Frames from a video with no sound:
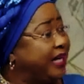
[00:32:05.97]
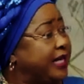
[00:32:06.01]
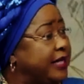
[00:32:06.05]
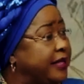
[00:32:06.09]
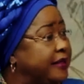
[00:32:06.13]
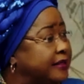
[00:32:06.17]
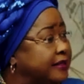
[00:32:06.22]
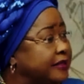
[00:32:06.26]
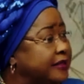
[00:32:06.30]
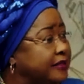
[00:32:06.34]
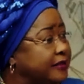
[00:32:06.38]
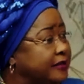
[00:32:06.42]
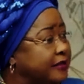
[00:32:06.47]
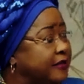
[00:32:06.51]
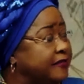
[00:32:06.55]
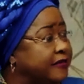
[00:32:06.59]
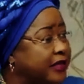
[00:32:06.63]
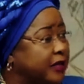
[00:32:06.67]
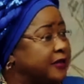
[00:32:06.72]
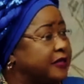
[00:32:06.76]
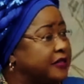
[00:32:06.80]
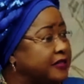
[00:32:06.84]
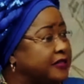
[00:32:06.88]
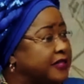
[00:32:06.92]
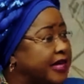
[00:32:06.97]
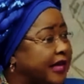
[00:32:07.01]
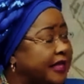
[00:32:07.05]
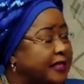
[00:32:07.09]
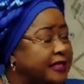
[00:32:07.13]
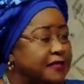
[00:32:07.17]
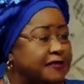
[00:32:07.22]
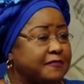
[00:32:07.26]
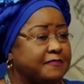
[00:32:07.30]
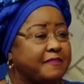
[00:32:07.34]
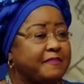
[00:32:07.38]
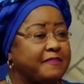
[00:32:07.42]
billions of the
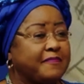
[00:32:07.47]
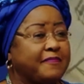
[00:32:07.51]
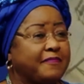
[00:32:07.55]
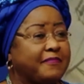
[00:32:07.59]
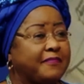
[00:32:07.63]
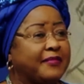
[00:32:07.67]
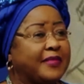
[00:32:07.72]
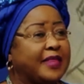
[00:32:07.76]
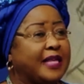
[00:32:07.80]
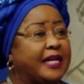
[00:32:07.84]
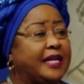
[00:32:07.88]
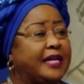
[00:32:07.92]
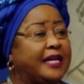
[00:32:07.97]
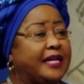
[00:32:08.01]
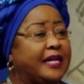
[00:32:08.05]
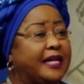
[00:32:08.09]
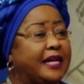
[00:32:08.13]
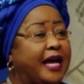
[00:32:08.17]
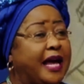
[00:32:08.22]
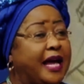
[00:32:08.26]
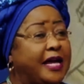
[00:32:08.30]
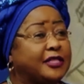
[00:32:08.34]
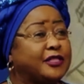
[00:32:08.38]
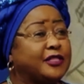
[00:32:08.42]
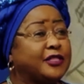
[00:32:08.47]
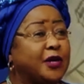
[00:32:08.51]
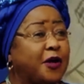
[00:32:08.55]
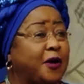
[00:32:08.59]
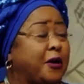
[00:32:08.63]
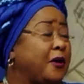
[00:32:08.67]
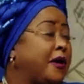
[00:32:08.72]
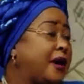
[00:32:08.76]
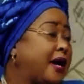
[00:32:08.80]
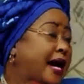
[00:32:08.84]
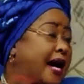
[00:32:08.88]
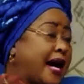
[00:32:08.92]
contract. And
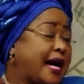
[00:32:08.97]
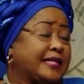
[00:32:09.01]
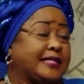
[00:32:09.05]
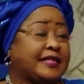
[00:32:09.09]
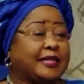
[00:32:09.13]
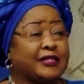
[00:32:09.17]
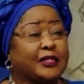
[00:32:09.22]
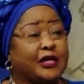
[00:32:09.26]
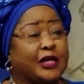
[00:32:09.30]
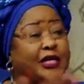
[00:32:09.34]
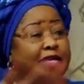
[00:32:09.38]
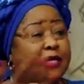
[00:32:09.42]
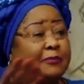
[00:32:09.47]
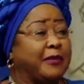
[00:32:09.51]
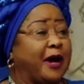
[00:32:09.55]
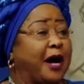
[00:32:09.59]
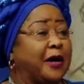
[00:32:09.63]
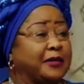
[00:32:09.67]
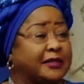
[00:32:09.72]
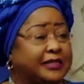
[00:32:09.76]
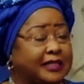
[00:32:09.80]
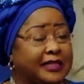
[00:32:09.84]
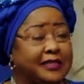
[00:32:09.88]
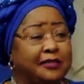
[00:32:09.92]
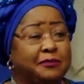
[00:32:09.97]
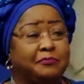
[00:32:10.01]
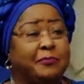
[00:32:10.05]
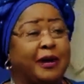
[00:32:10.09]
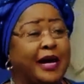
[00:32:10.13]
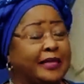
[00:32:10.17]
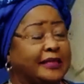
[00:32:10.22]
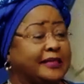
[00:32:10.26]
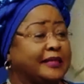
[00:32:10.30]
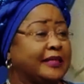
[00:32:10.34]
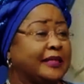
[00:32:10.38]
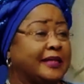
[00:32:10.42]
so I just heard about it,
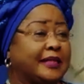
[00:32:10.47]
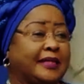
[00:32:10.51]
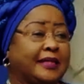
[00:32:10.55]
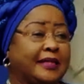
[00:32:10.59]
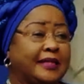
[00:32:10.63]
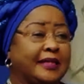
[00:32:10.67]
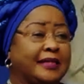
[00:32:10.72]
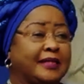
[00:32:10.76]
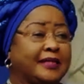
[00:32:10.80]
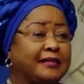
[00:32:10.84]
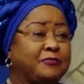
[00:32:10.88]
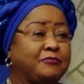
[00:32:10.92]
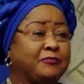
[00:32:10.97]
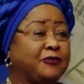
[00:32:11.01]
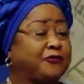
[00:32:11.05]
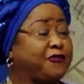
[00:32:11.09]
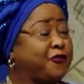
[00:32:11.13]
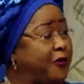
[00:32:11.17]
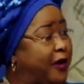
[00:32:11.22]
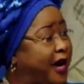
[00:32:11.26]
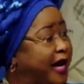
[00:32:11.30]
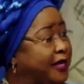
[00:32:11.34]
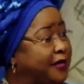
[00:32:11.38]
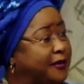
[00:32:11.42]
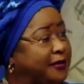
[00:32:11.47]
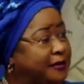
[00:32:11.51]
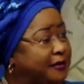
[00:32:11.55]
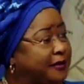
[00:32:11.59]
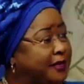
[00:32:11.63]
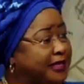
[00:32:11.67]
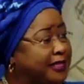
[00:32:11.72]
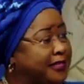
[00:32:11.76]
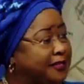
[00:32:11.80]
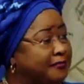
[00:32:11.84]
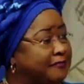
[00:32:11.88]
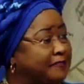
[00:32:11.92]
but before I
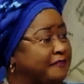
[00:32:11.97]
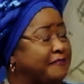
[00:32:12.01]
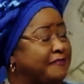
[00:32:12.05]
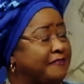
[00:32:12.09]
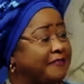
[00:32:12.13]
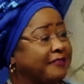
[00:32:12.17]
knew it,